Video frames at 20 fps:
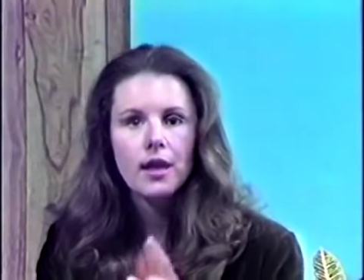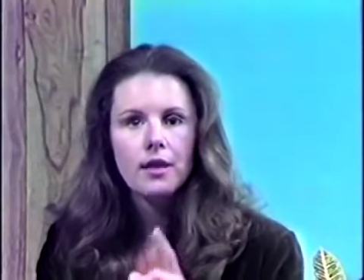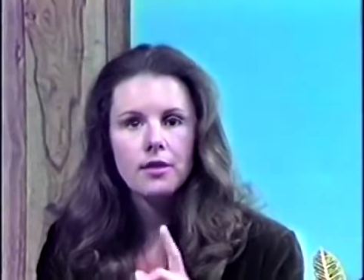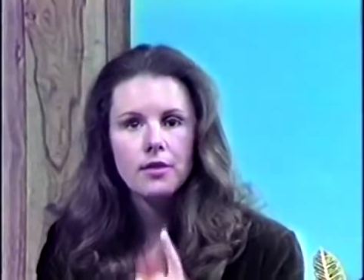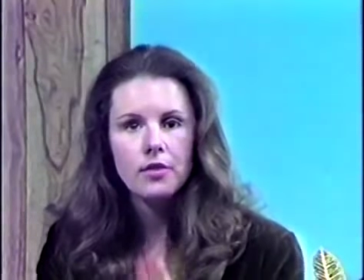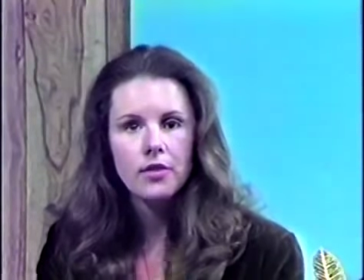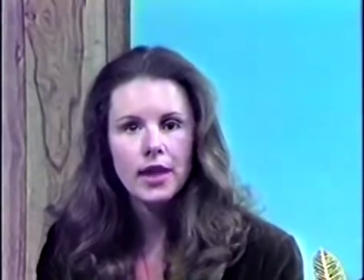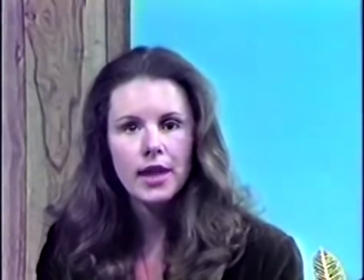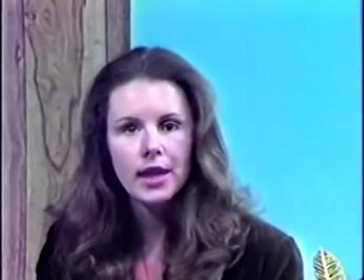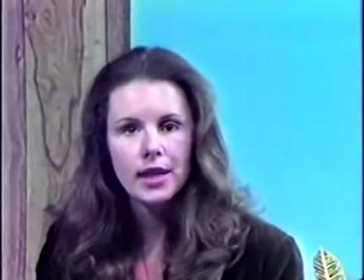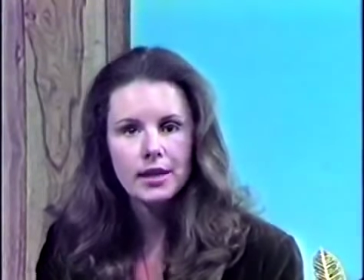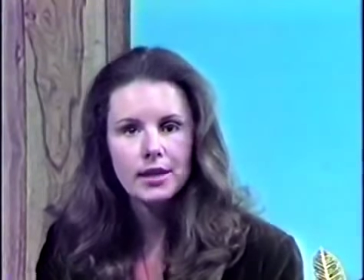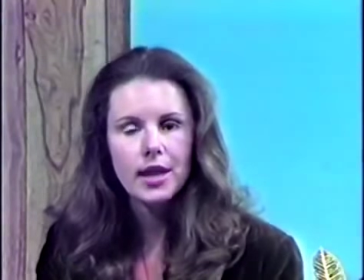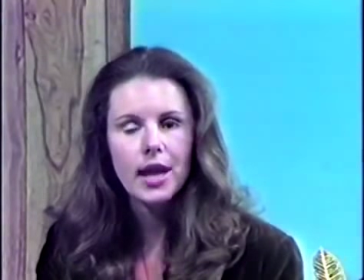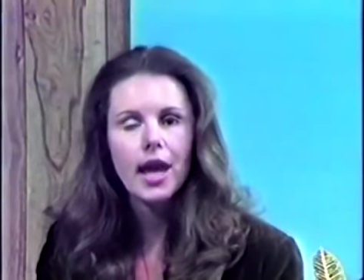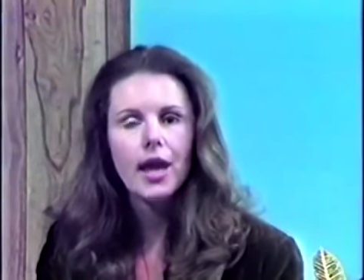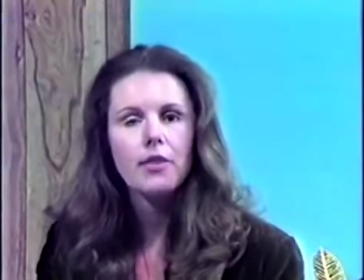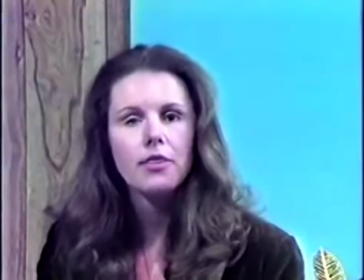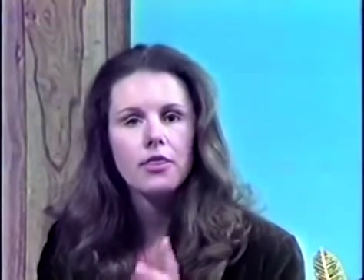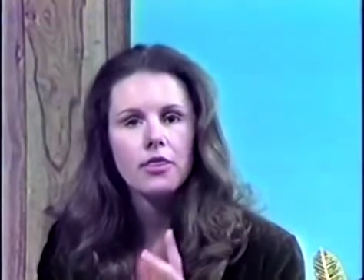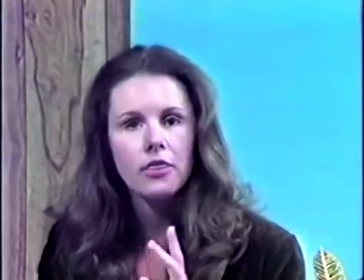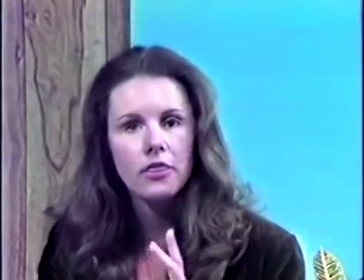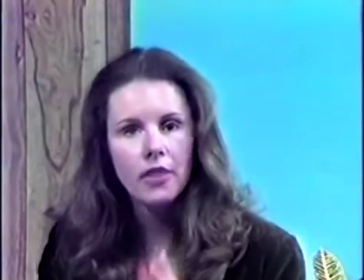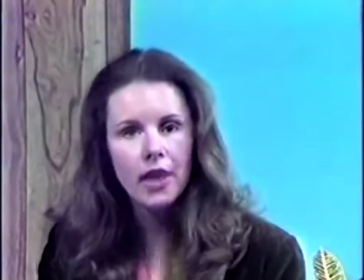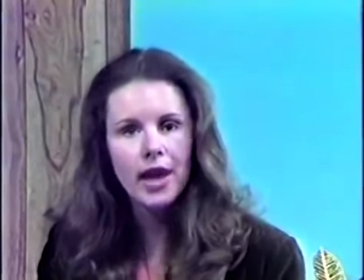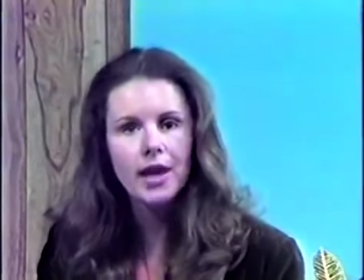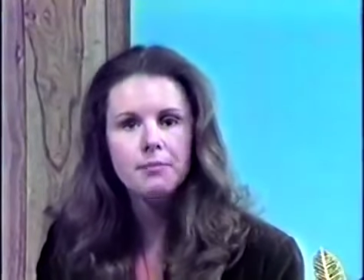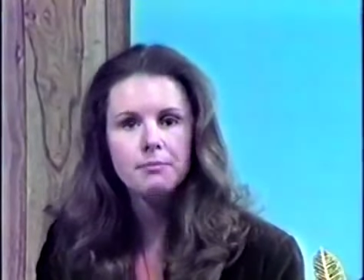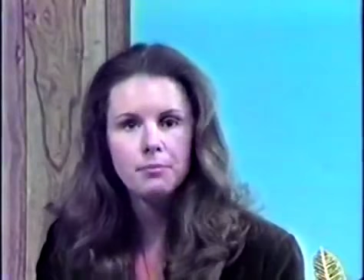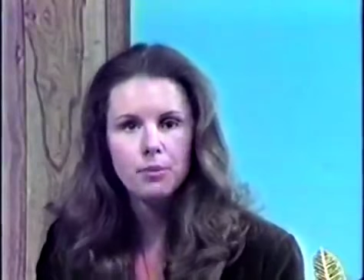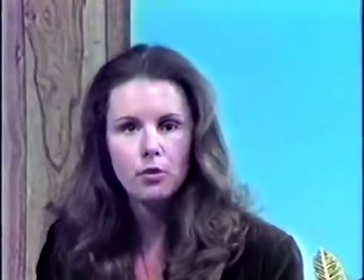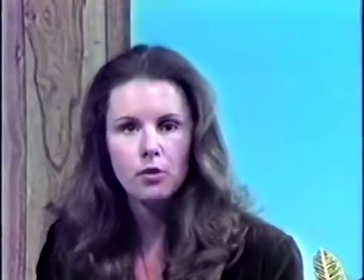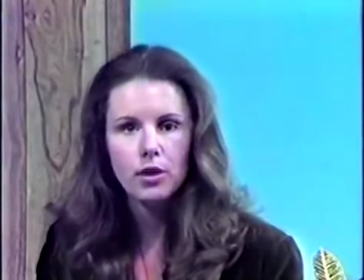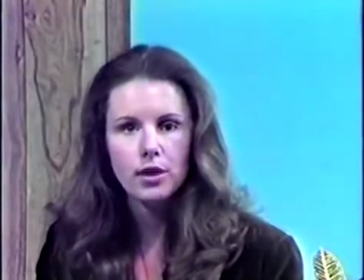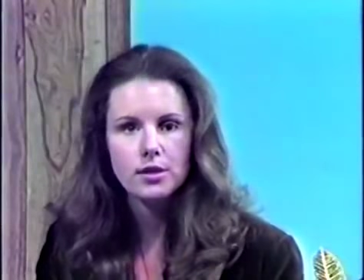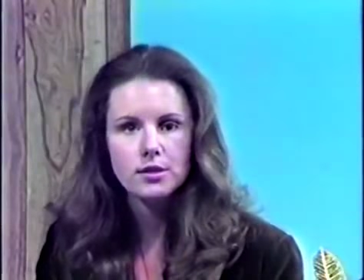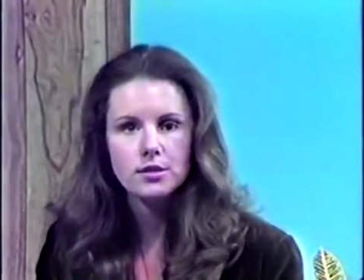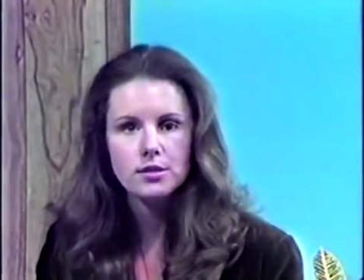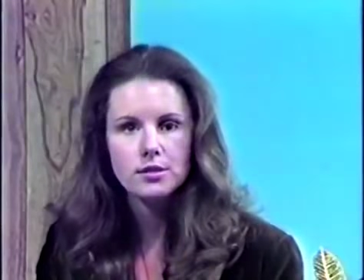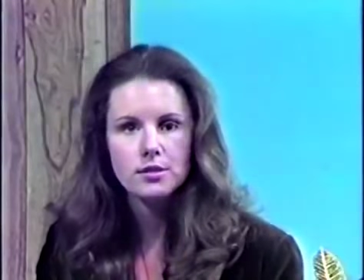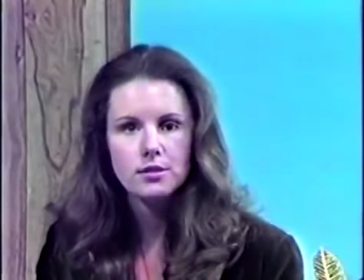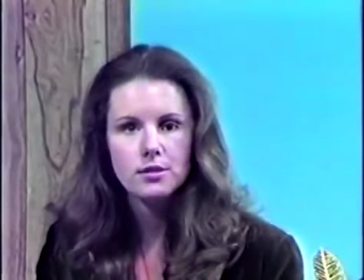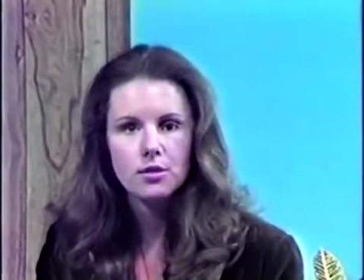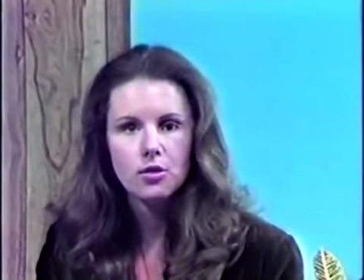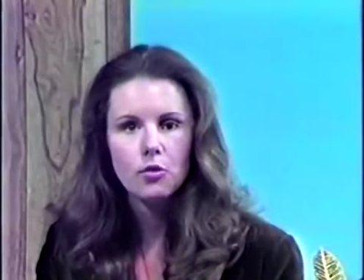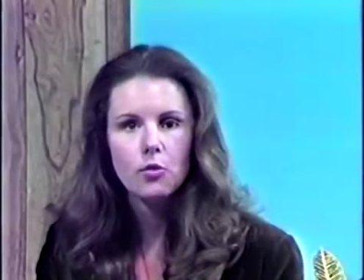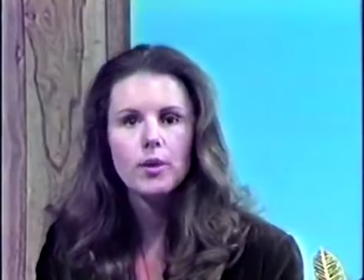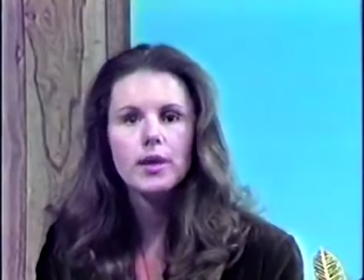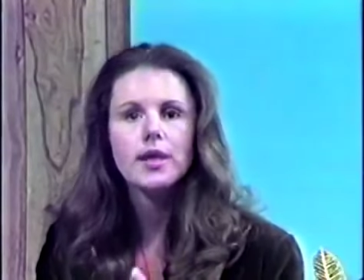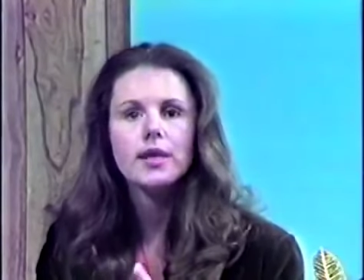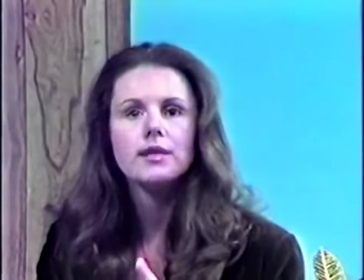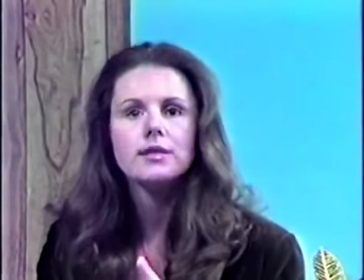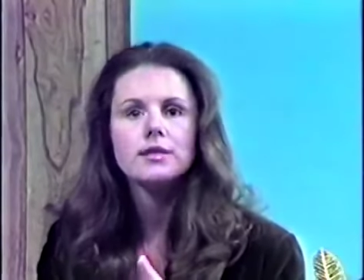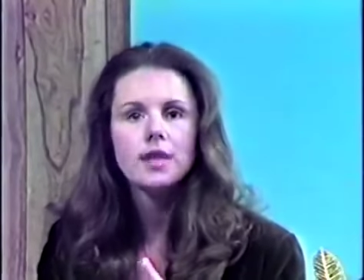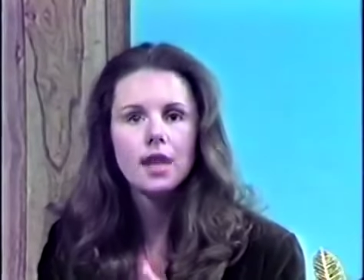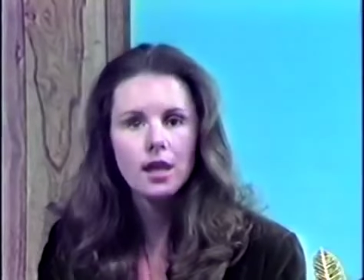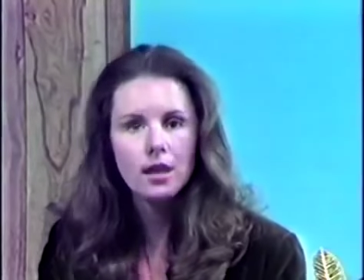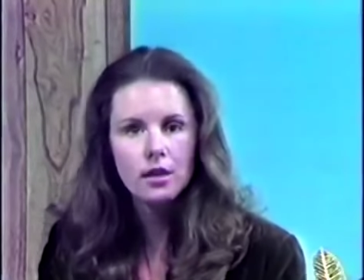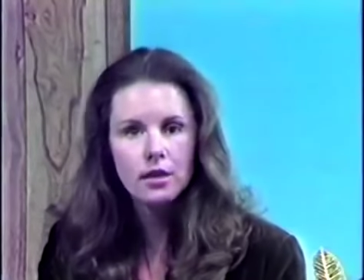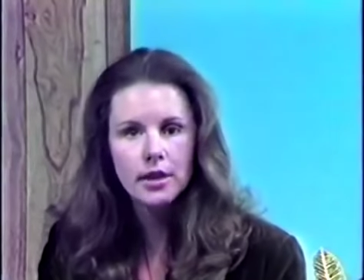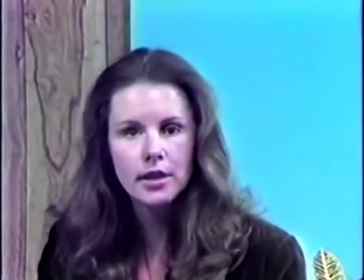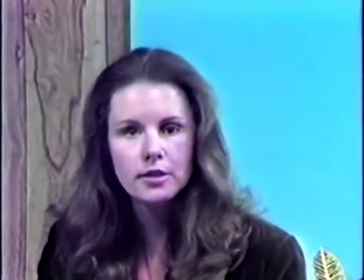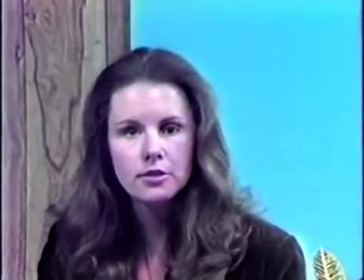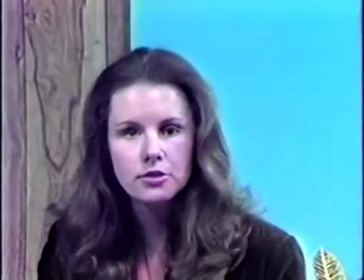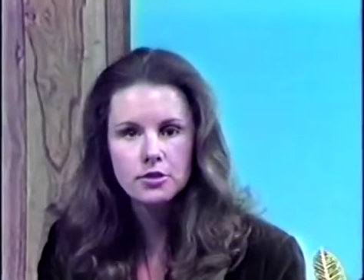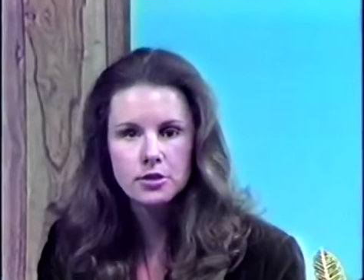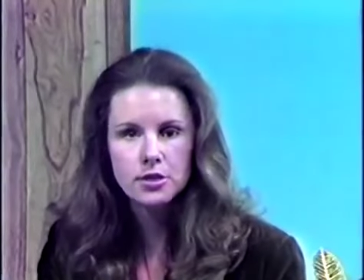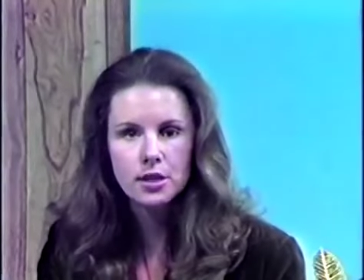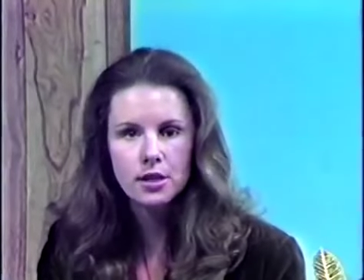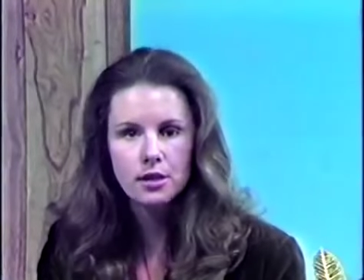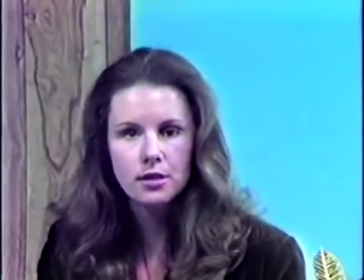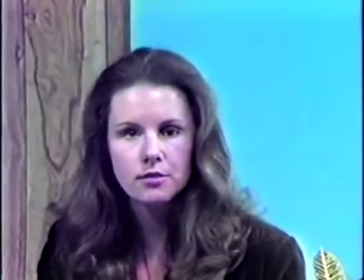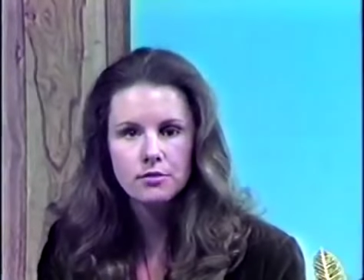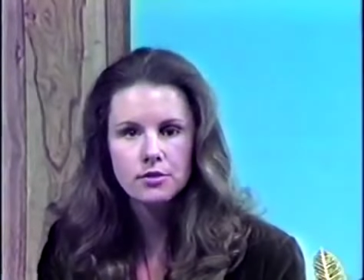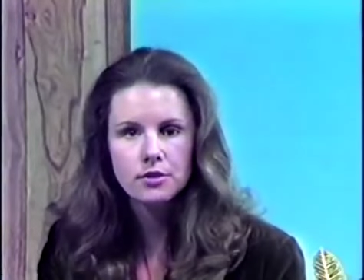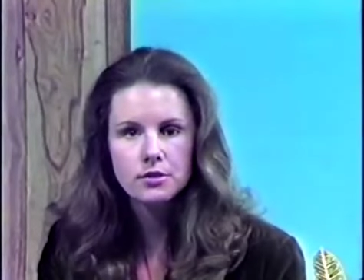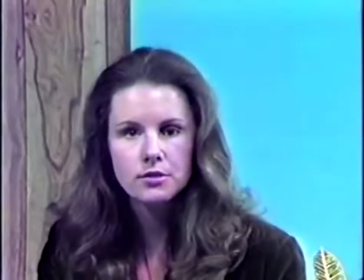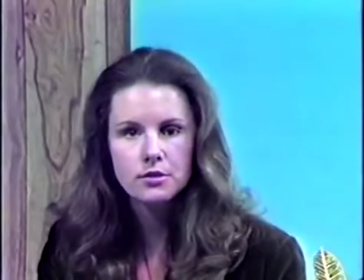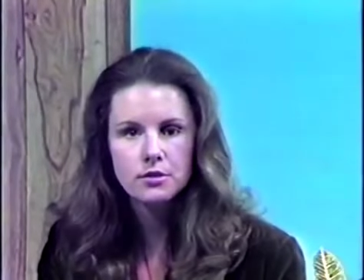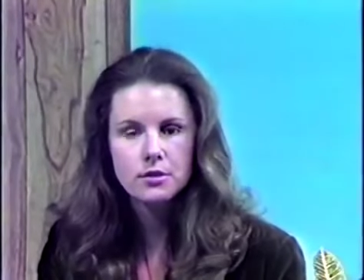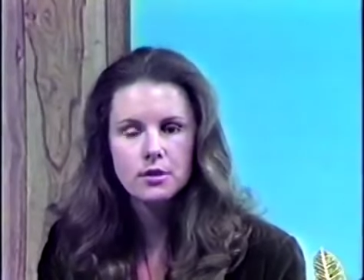Then, at that point, we can tell our inner selves,